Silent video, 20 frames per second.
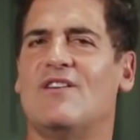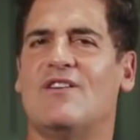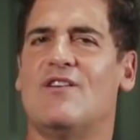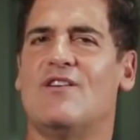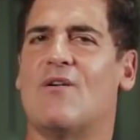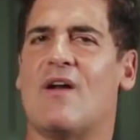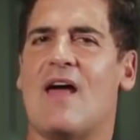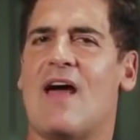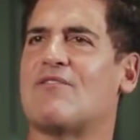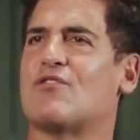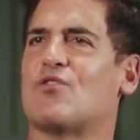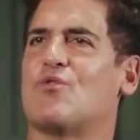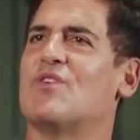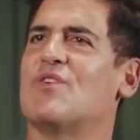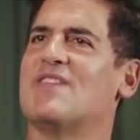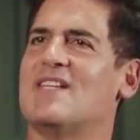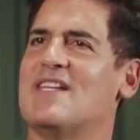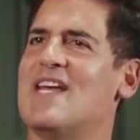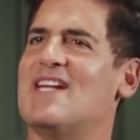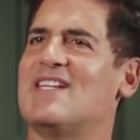you don't have to
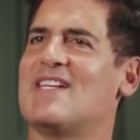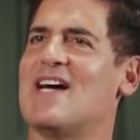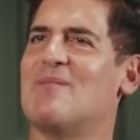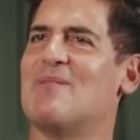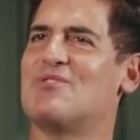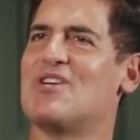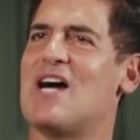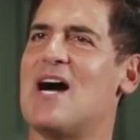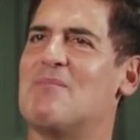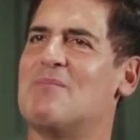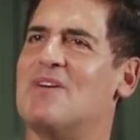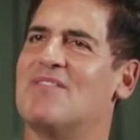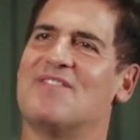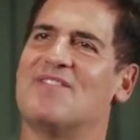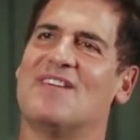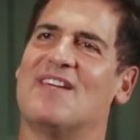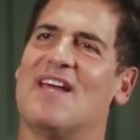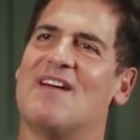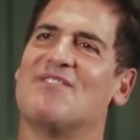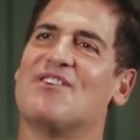quit the daytime job if
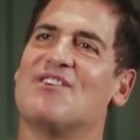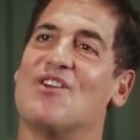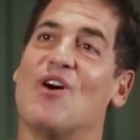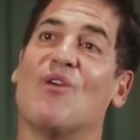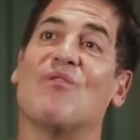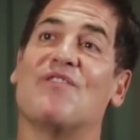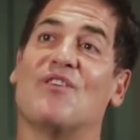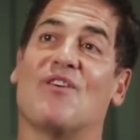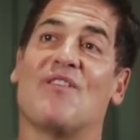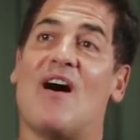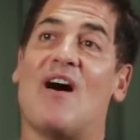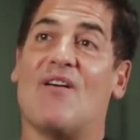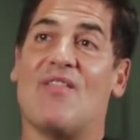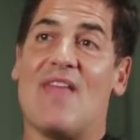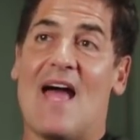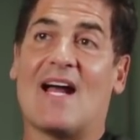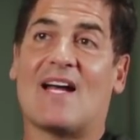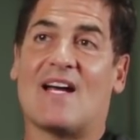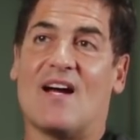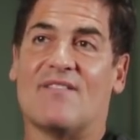you don't feel all
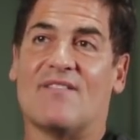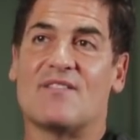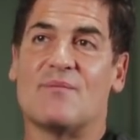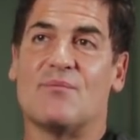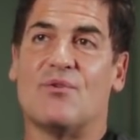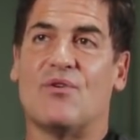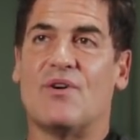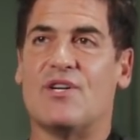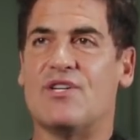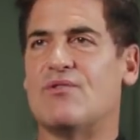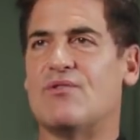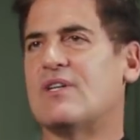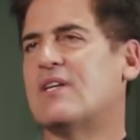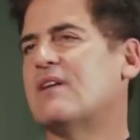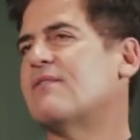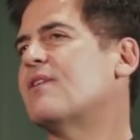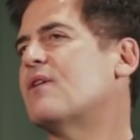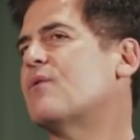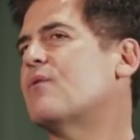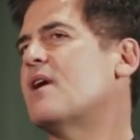that comfortable, and you can
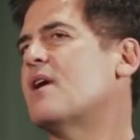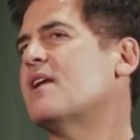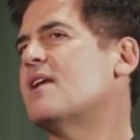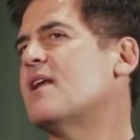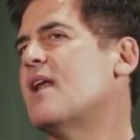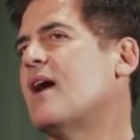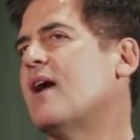give it a run at